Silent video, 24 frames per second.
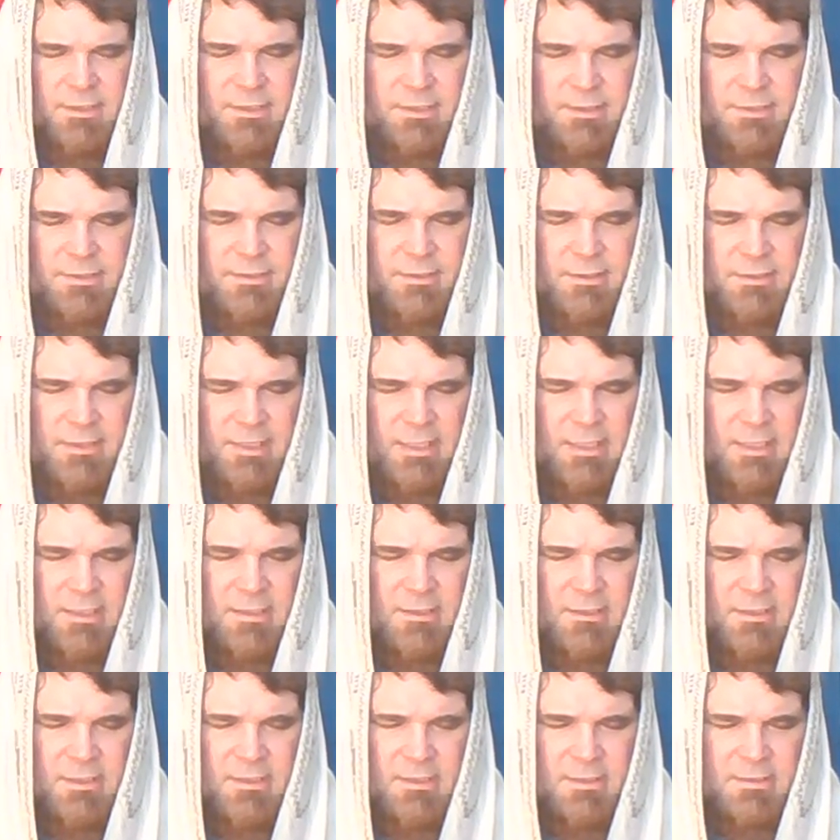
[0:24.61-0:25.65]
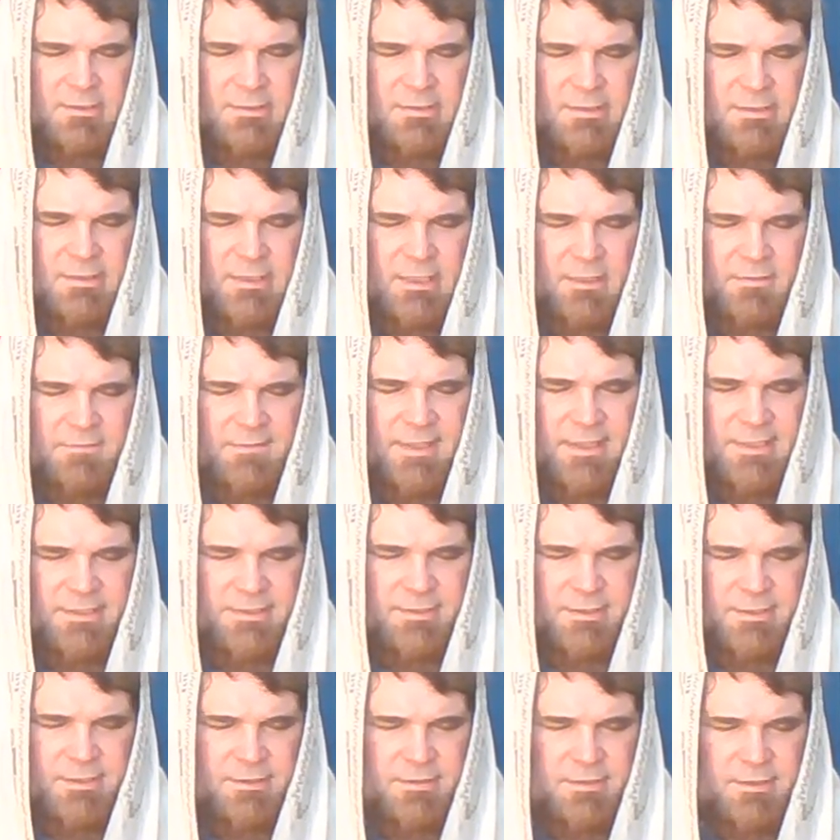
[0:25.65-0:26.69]
Yeshua,
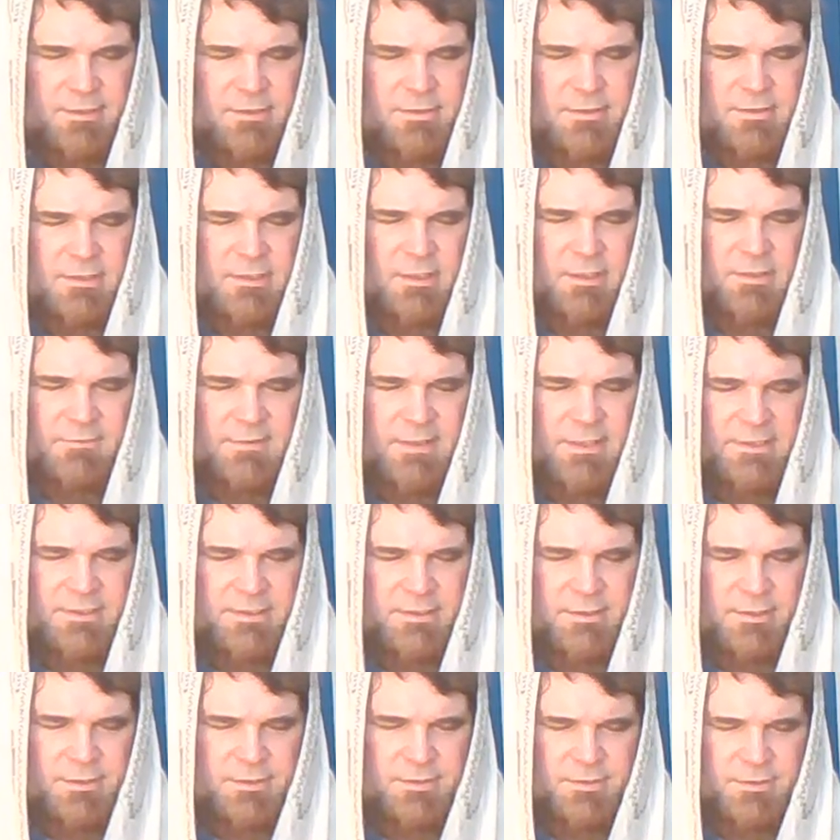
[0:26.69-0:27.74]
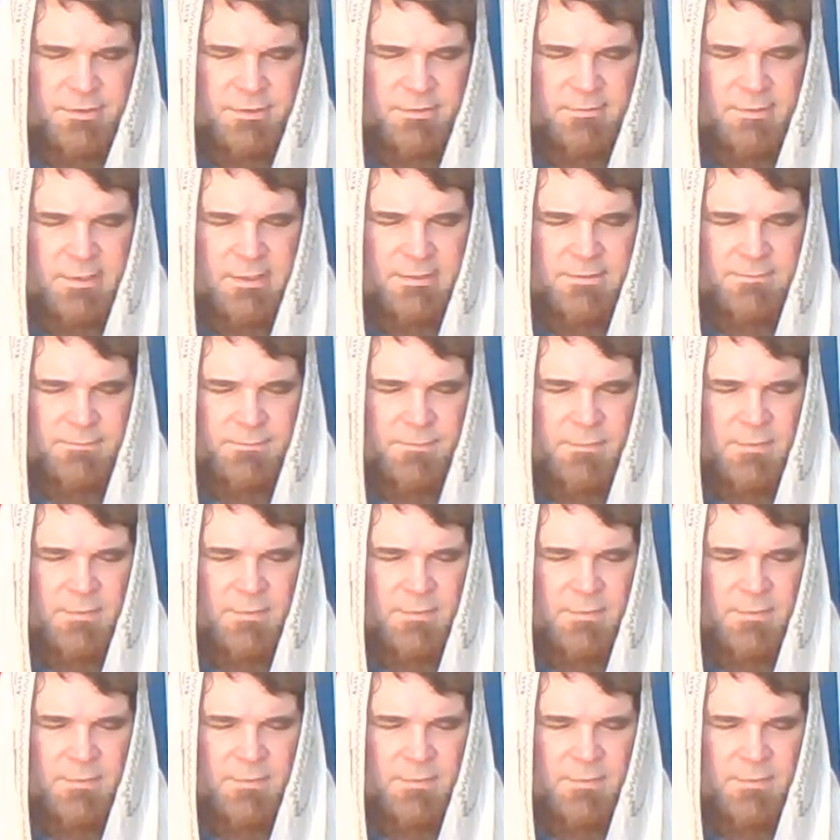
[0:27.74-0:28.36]
salvation, your salvation, Yeshua